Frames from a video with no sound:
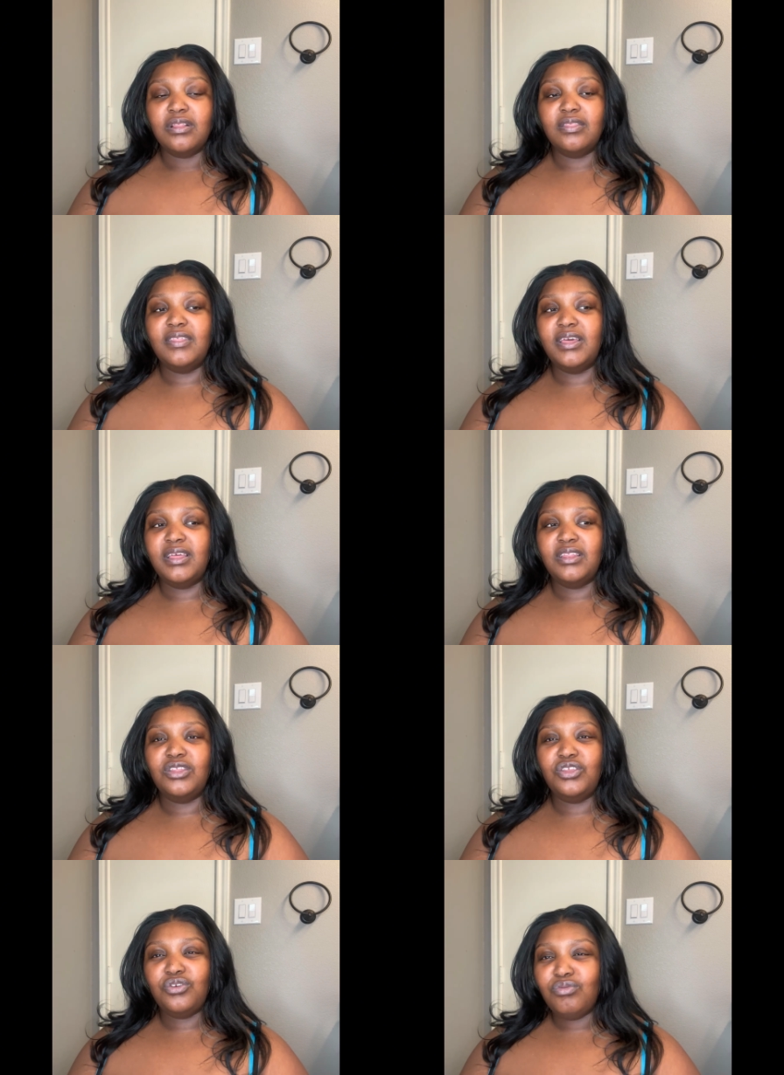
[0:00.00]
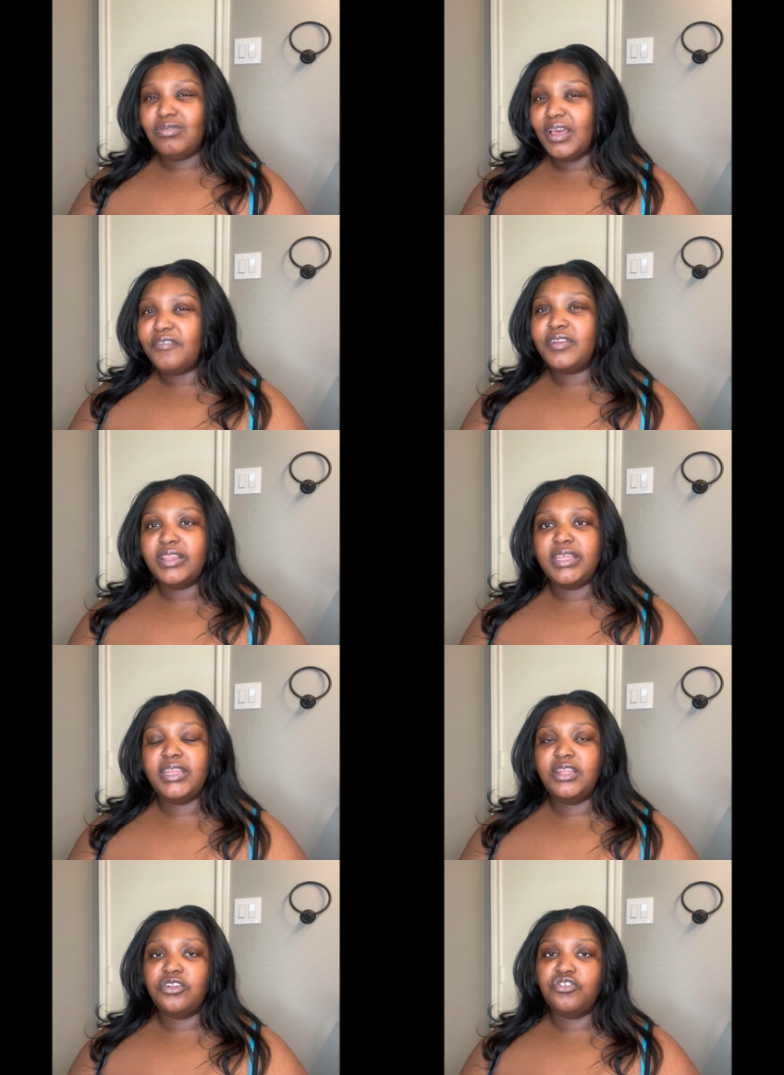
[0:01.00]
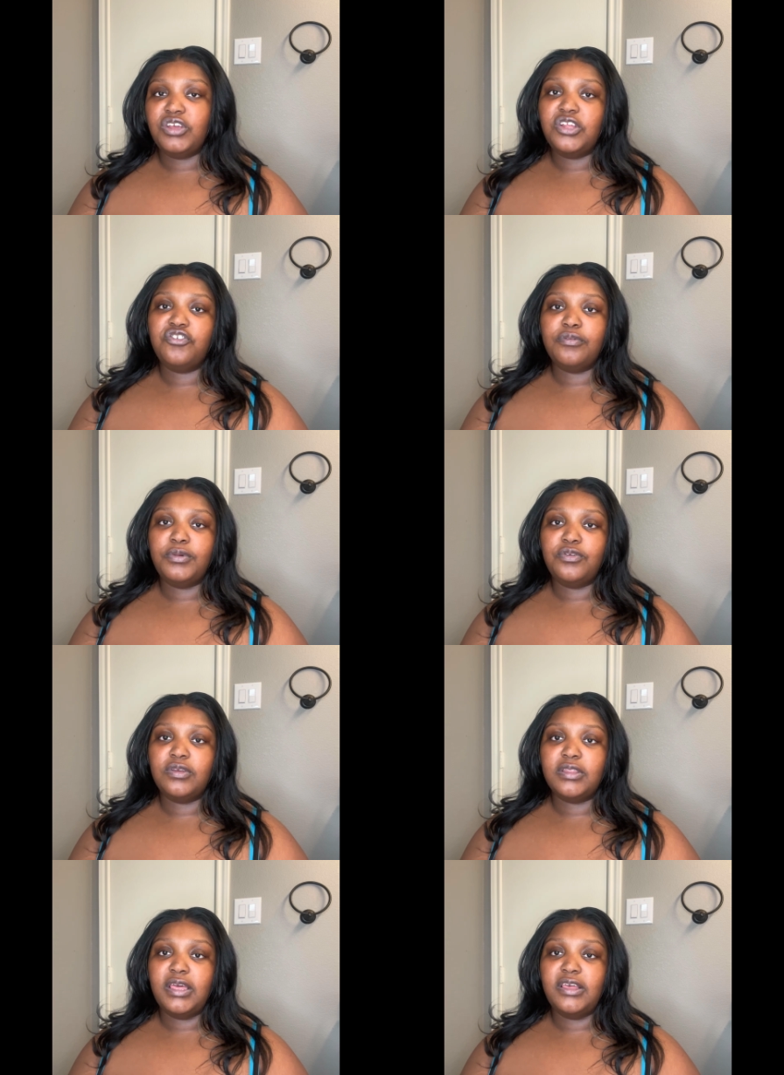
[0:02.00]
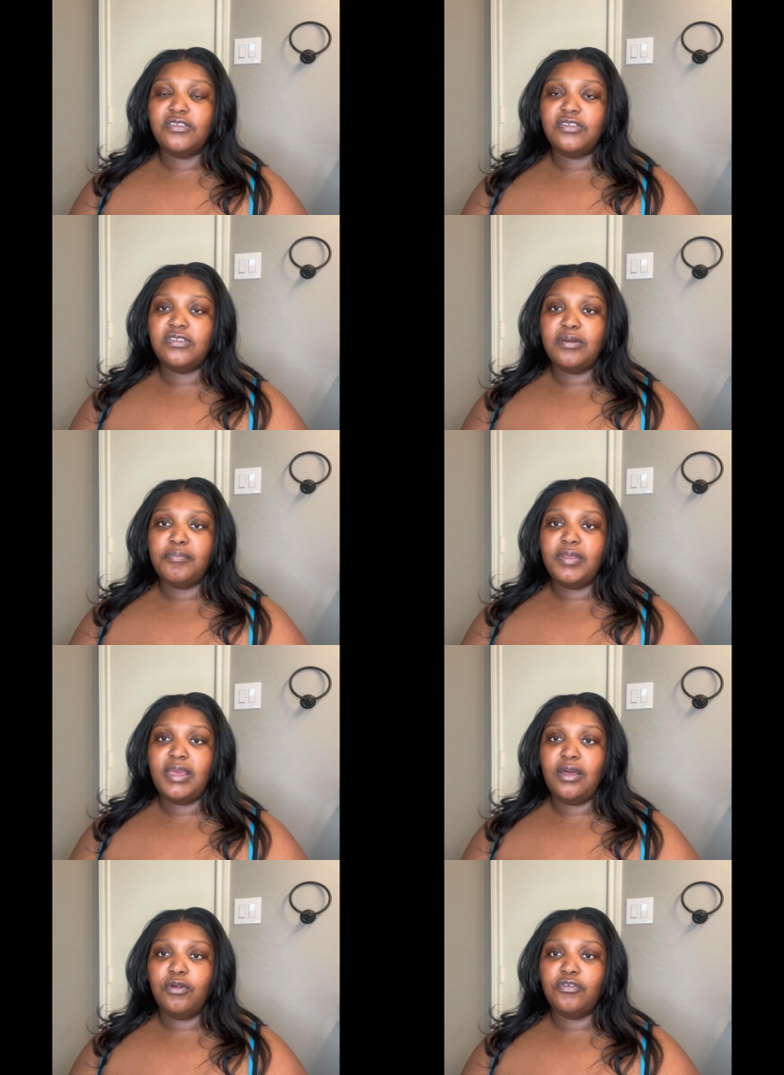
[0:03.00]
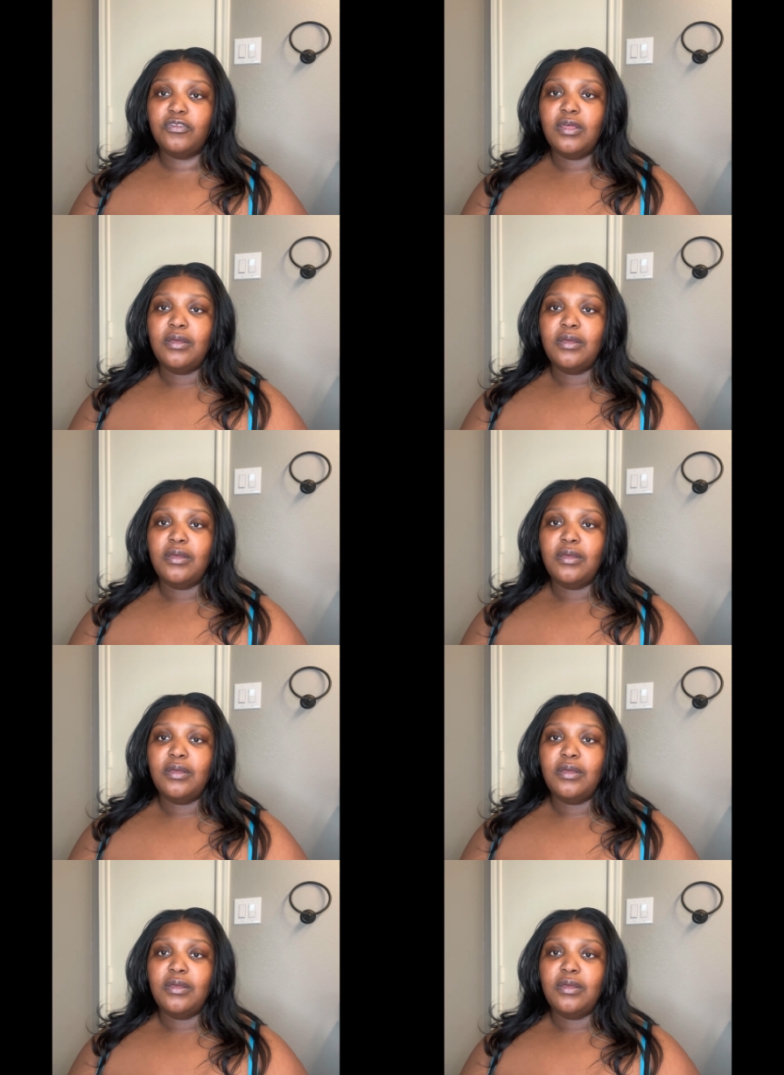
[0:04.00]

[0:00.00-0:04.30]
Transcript: then you definitely need to change your music taste to something else.